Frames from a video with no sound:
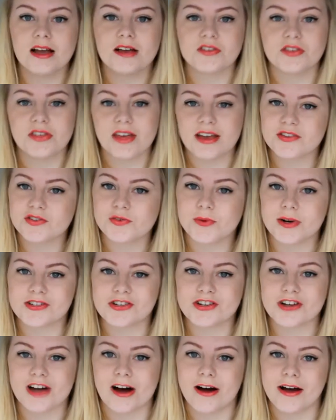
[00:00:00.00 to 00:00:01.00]
So thanks for
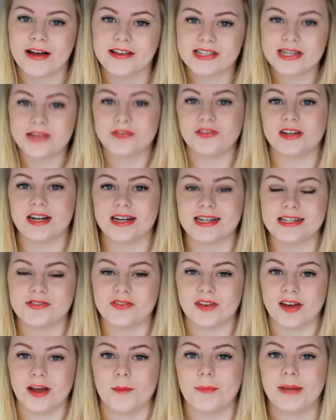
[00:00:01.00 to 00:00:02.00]
watching guys. If you like this
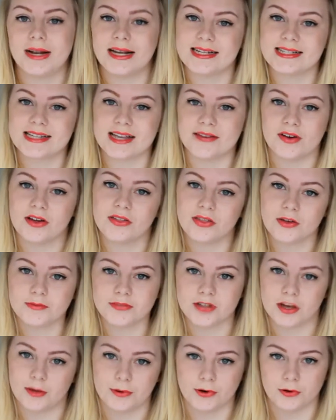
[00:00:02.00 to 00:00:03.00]
video, please give it a
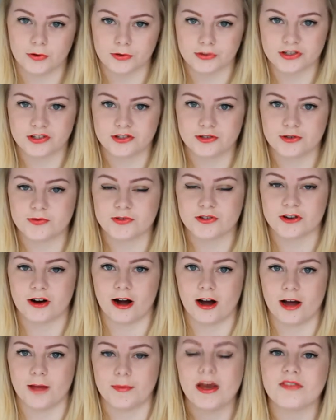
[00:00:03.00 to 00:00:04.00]
thumbs up and also
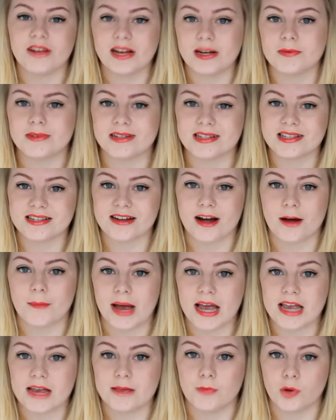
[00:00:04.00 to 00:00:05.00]
subscribe. I really want to start
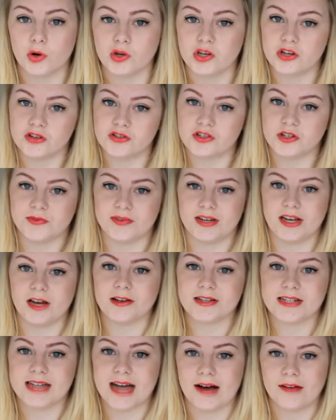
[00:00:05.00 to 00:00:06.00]
making more YouTube
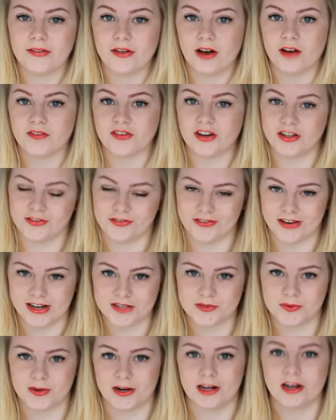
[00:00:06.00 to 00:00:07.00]
videos now that I've got the
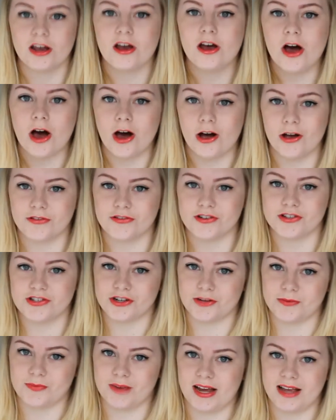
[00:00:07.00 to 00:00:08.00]
first one over and
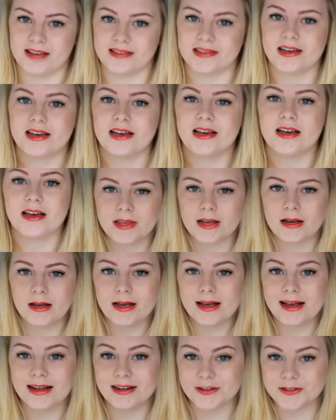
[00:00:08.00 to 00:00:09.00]
done with.
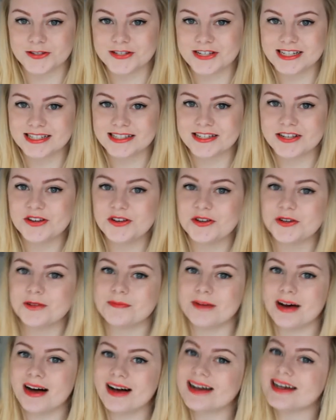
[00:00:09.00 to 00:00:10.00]
And I'll see you soon.
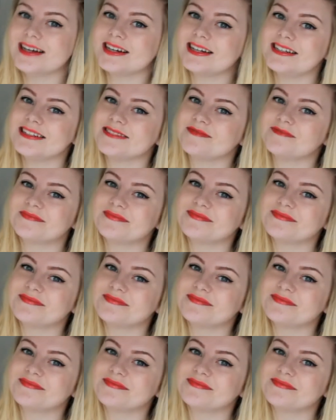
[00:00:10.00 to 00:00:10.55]
Bye!